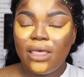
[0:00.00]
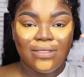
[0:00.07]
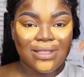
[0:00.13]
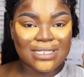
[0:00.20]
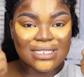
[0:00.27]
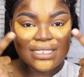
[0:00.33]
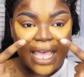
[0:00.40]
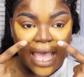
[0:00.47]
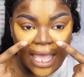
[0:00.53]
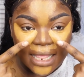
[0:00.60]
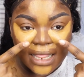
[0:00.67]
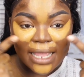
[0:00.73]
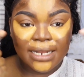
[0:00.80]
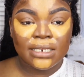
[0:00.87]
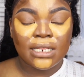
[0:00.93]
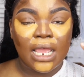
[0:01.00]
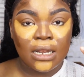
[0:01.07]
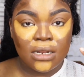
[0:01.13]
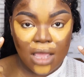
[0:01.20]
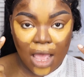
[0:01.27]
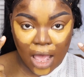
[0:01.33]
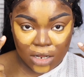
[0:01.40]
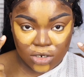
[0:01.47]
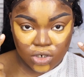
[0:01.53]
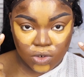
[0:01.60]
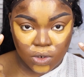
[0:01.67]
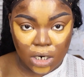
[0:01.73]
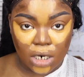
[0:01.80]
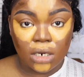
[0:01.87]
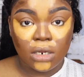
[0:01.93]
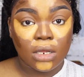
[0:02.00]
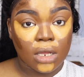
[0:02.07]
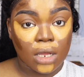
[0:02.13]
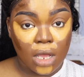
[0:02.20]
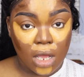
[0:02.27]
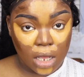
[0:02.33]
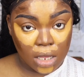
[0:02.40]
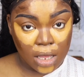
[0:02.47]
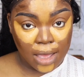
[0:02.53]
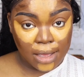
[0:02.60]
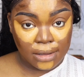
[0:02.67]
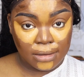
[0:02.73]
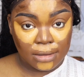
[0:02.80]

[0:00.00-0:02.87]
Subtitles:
This is highlight and contour. Yeah?